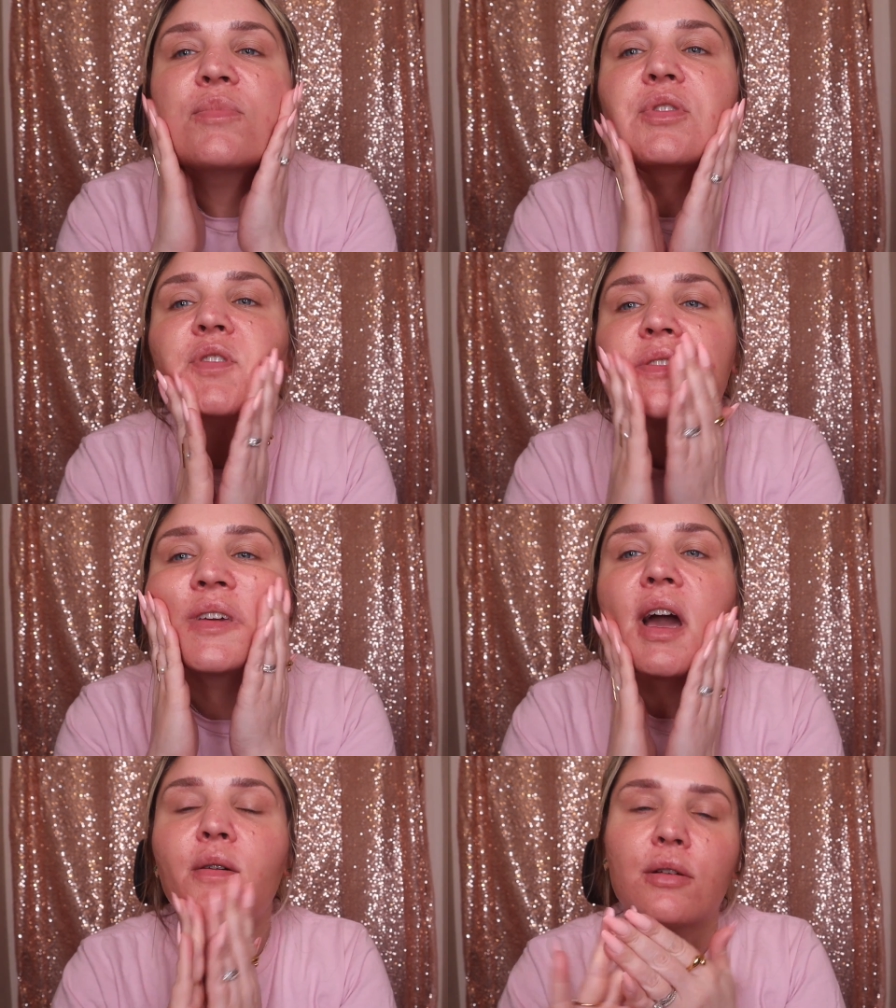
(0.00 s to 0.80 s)
See
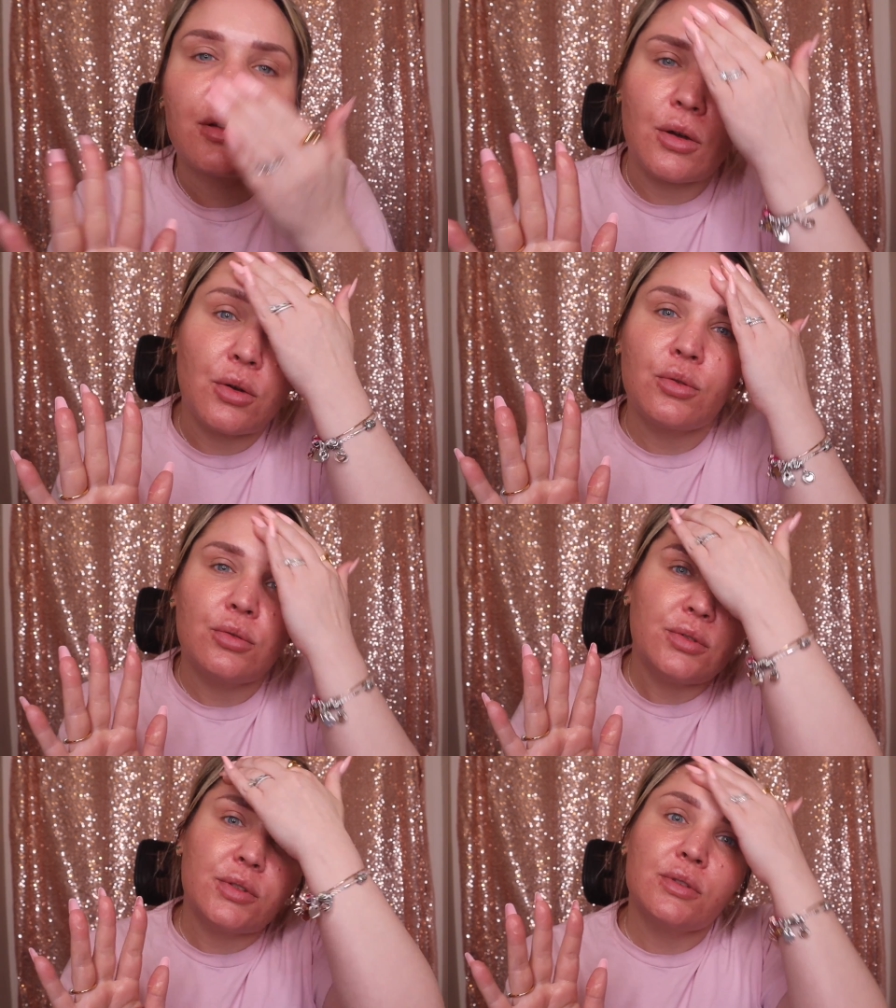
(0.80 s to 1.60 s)
how it
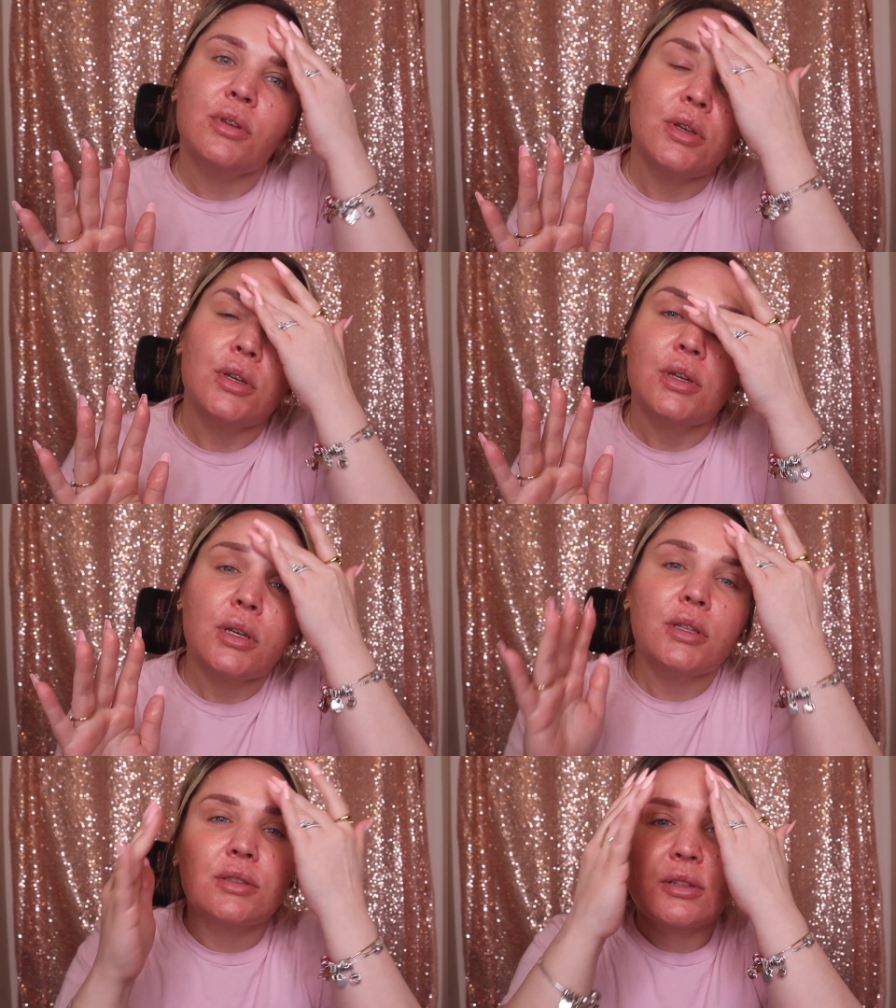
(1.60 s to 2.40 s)
goes.
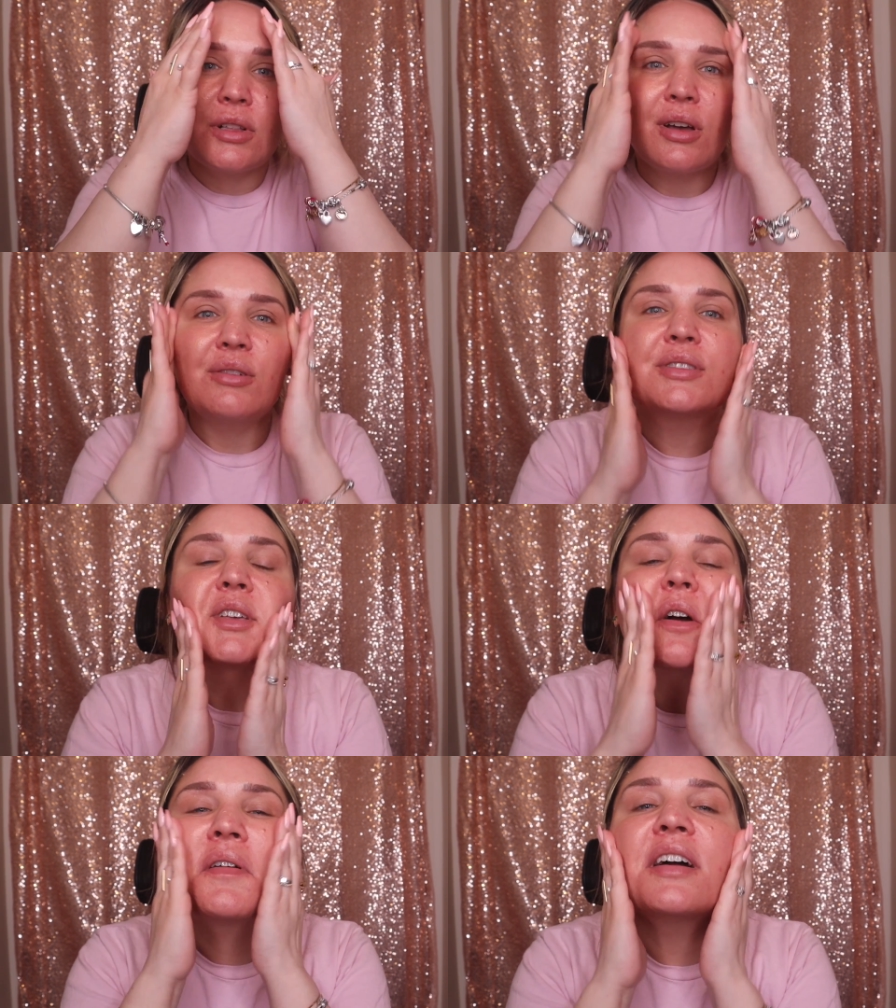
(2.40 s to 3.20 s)
It's glow, it's
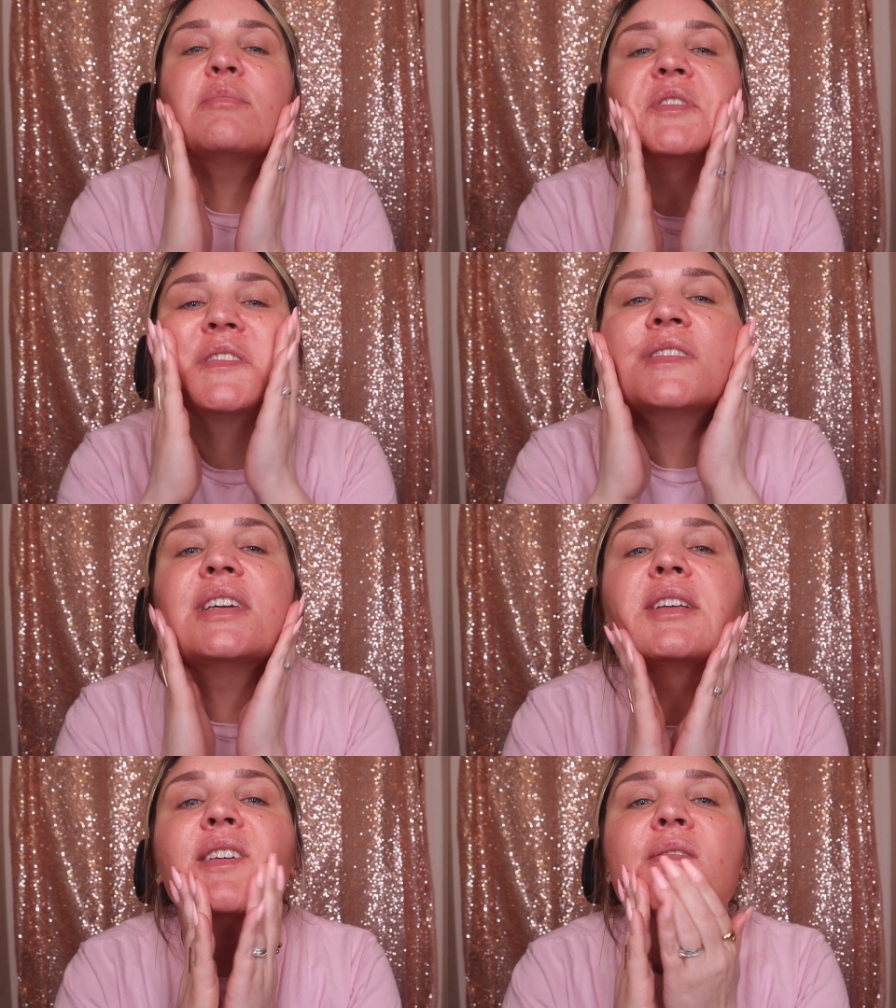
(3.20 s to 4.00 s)
got vitamin C
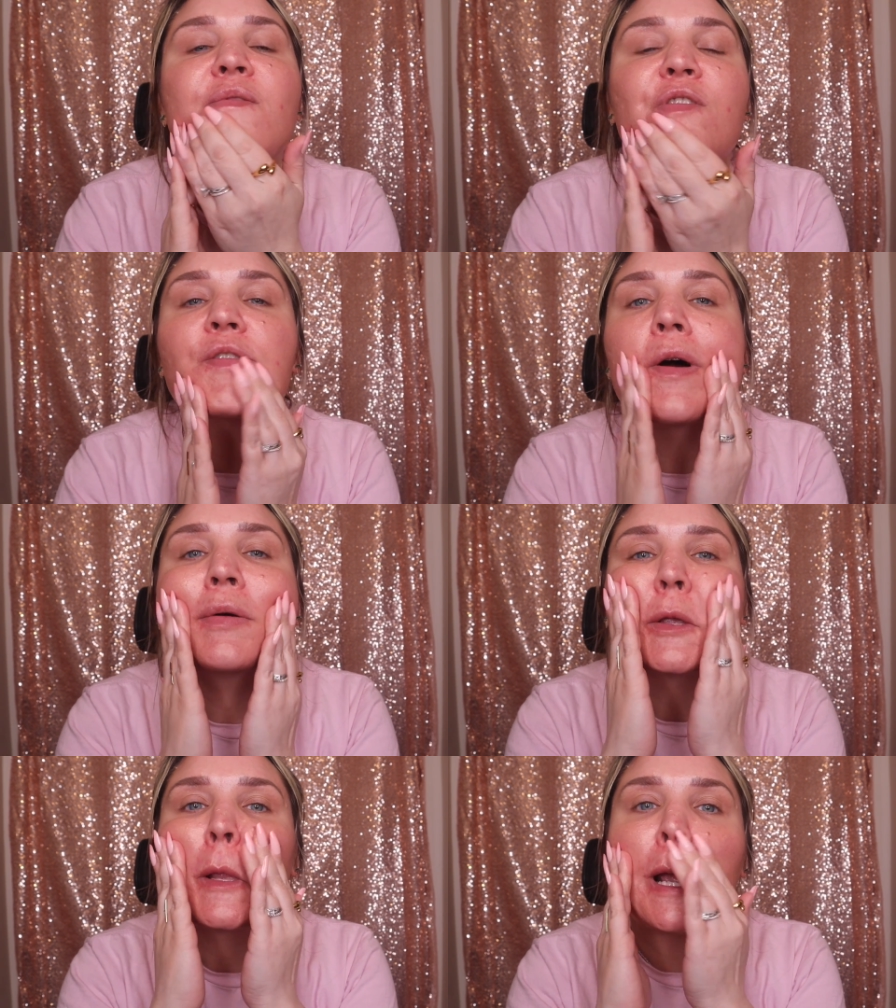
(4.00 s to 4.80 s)
in it, which is
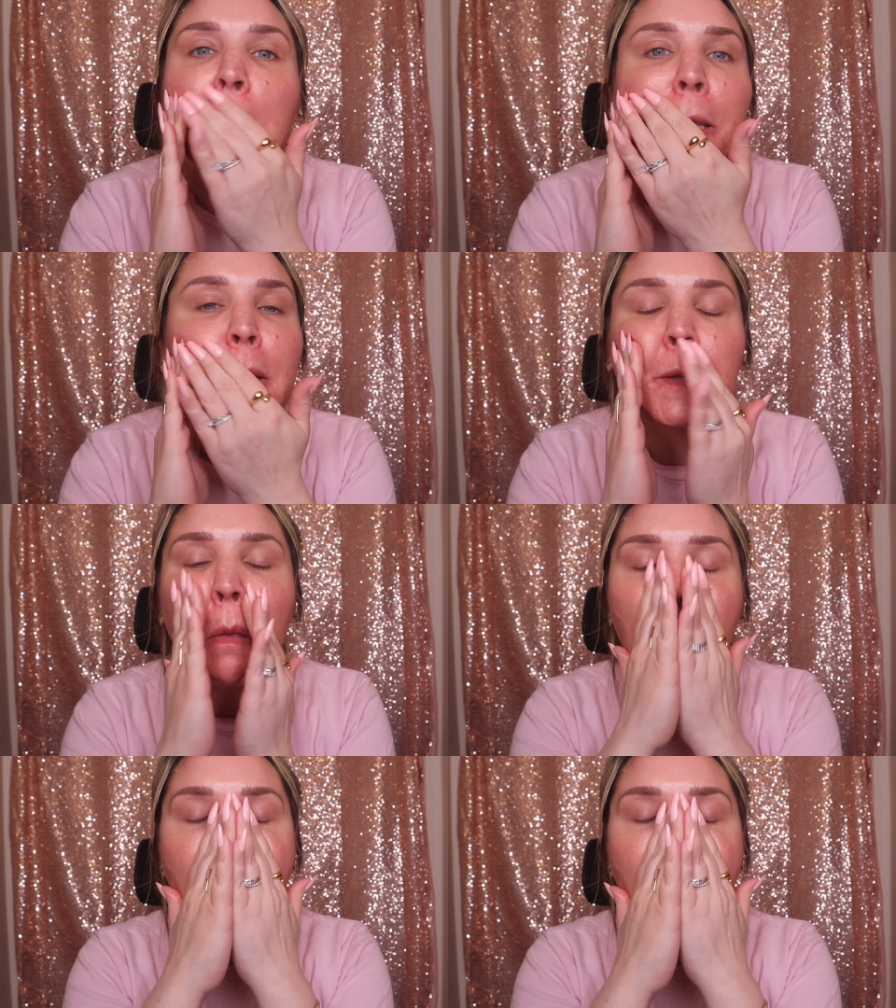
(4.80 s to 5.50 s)
always nice.